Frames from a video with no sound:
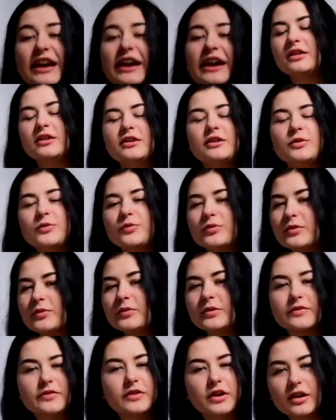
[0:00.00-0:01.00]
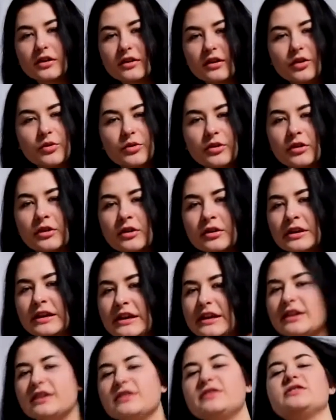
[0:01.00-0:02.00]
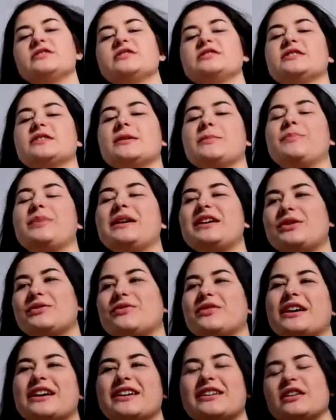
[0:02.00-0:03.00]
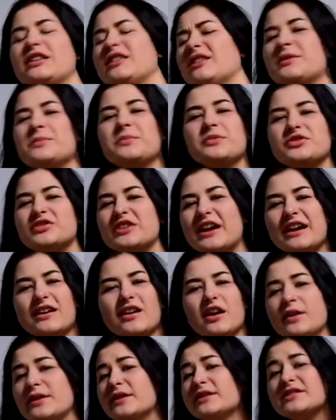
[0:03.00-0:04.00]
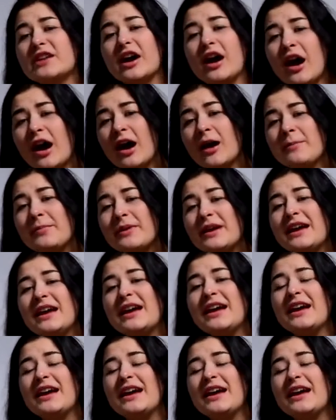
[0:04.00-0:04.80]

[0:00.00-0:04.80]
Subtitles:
love what we've got going on here. Just a bit of like a lumberjack on the top